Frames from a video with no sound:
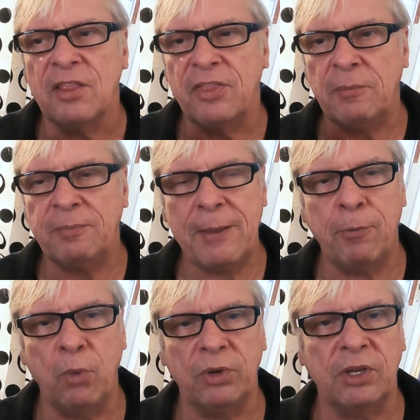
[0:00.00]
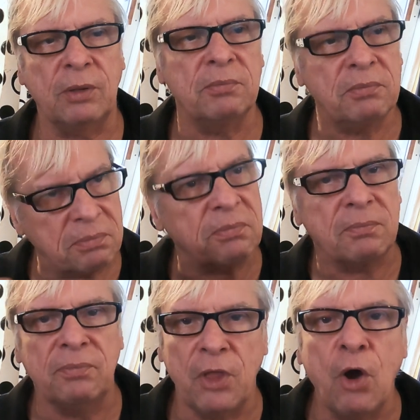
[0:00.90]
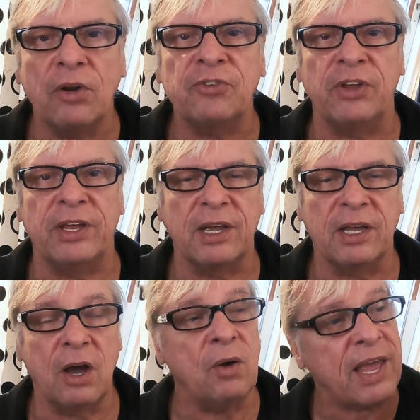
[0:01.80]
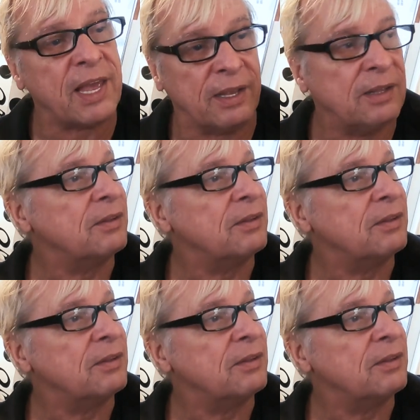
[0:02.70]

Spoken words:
then people would notice it and go, hey,